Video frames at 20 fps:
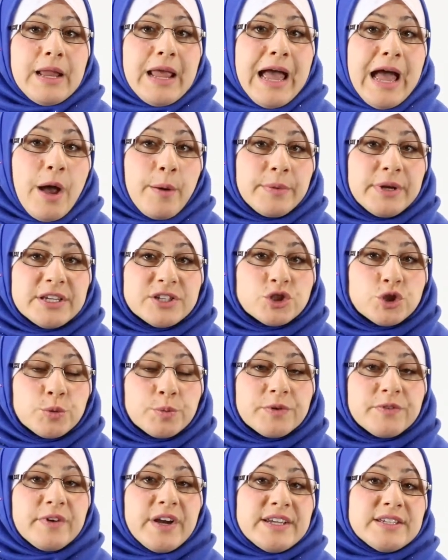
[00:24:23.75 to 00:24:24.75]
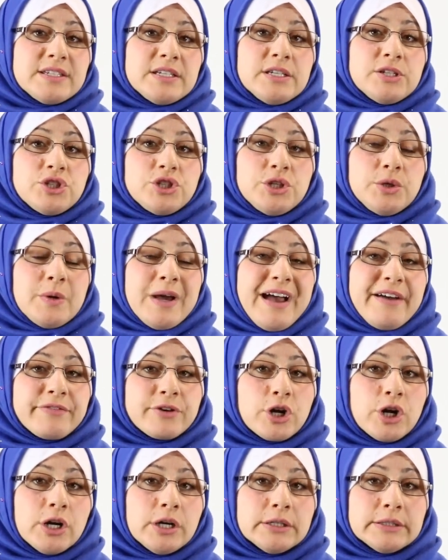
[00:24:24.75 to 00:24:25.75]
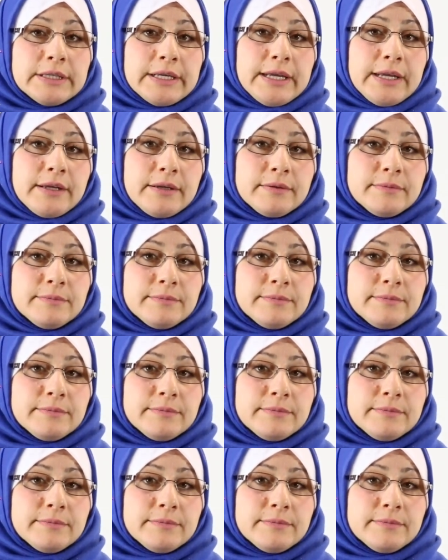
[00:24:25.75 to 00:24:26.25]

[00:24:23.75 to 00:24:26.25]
How many supervisees do you have currently?